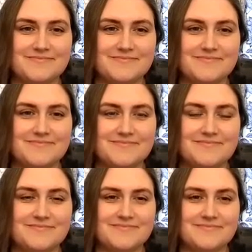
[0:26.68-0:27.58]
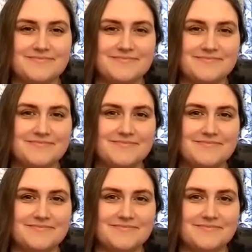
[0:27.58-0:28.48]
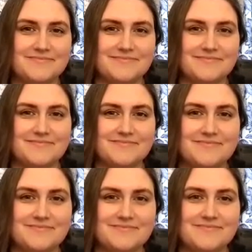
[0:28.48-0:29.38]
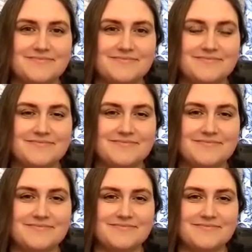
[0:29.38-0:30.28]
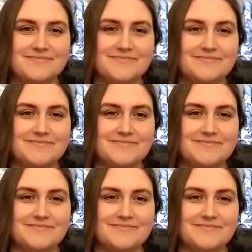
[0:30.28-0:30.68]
No words are spoken by the person on screen.